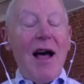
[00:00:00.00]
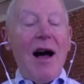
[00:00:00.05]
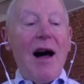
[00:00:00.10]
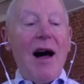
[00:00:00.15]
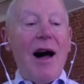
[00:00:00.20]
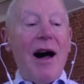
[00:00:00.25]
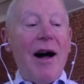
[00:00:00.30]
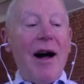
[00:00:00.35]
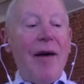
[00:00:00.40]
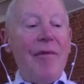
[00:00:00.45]

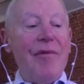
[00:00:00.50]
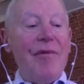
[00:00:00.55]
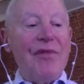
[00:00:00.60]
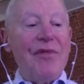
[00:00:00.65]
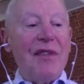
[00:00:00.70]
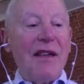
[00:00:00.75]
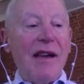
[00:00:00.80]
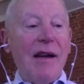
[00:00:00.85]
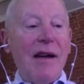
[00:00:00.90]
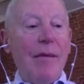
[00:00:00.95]
Um,
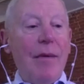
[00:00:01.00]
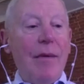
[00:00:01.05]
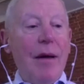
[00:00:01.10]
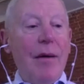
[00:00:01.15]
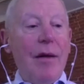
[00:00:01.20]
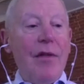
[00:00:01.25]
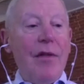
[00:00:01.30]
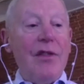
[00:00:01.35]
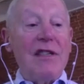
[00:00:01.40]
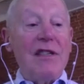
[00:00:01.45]

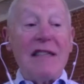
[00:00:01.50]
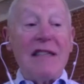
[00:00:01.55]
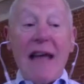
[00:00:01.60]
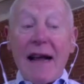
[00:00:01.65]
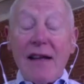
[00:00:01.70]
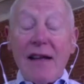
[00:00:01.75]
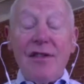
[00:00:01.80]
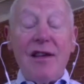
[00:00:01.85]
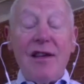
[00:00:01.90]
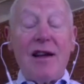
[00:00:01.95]
the
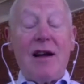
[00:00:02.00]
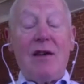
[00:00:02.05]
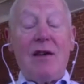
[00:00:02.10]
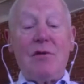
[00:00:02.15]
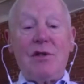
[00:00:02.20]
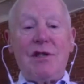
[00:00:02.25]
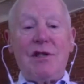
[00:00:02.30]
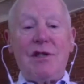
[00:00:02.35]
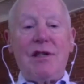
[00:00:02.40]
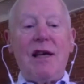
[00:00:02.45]
second thing I
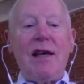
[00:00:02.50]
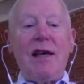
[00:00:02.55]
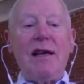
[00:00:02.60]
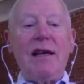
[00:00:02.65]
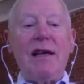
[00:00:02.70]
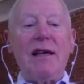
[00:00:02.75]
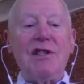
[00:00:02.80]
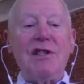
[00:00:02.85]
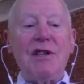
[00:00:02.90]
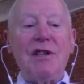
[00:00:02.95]
would say
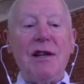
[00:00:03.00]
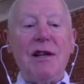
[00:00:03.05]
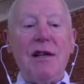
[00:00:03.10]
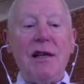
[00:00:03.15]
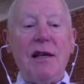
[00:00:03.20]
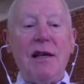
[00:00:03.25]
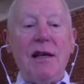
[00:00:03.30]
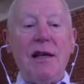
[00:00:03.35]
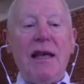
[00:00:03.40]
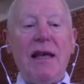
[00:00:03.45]
is that
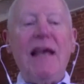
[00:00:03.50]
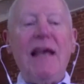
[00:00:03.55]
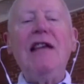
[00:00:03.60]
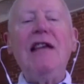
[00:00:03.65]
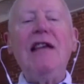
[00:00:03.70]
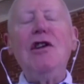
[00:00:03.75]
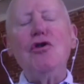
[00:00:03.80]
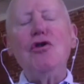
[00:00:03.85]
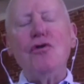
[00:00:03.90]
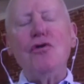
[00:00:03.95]
he
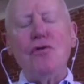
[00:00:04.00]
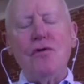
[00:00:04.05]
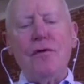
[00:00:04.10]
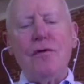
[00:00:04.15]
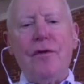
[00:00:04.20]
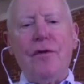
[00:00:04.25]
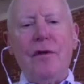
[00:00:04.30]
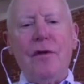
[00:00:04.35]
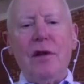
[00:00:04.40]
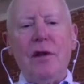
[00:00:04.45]
knew,
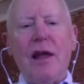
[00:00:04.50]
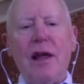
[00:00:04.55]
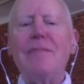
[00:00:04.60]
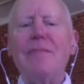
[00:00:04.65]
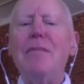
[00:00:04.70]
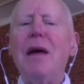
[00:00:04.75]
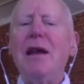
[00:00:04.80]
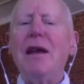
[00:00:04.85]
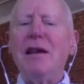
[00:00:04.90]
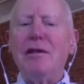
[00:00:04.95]
like
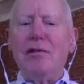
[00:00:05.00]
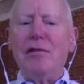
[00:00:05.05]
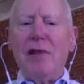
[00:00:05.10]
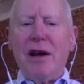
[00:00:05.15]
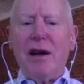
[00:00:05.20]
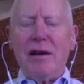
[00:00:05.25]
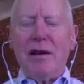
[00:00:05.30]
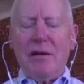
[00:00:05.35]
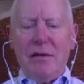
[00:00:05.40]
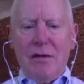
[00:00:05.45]
many
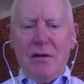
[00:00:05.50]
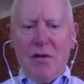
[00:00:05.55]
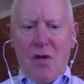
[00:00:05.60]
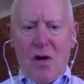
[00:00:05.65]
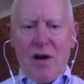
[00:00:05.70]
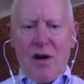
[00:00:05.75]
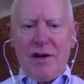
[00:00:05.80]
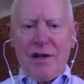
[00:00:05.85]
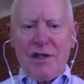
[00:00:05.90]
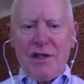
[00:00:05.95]
great
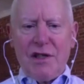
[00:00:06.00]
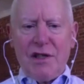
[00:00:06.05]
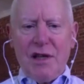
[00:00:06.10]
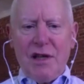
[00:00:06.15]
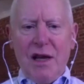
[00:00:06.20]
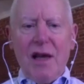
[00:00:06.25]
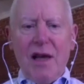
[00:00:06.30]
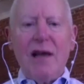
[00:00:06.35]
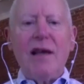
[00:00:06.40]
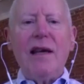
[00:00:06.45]
artists,
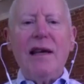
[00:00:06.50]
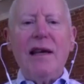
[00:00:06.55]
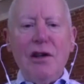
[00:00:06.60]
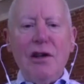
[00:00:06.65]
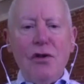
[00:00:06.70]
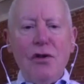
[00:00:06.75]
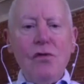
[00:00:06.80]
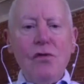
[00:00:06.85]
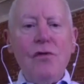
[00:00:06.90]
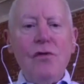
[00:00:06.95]
he
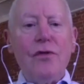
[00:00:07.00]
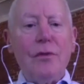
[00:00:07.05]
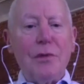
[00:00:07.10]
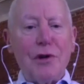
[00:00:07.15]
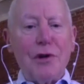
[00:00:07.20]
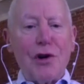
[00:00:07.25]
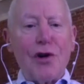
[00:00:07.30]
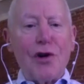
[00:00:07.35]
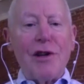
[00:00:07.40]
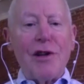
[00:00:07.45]
knew from an
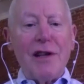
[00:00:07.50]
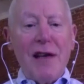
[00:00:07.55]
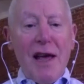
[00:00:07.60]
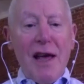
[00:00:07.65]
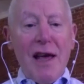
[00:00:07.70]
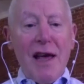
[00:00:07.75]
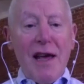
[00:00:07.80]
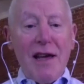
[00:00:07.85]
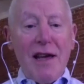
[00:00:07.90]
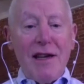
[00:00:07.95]
early
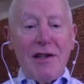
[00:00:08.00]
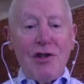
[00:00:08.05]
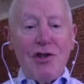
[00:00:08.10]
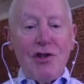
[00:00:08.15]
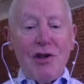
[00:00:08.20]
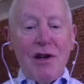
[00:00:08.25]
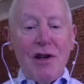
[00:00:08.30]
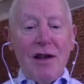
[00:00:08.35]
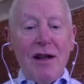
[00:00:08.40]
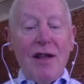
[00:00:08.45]
age
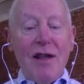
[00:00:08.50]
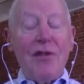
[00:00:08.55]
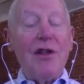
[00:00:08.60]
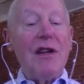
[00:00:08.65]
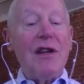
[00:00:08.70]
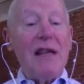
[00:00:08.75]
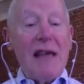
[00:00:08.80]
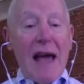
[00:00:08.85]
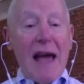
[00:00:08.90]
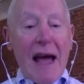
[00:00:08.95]
that
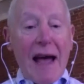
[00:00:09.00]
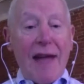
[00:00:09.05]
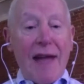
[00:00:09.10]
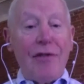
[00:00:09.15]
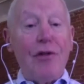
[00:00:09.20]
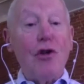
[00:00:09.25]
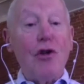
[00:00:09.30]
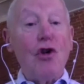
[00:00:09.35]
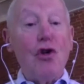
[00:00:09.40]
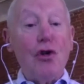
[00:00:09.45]
he had
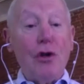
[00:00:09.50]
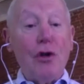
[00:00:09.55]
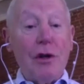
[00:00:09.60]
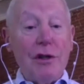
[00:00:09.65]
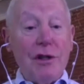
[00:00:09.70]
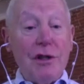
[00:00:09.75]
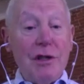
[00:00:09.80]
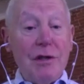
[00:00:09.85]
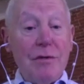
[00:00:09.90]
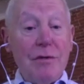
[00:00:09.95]
the
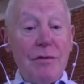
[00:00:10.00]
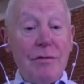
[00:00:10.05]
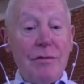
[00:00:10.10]
goods.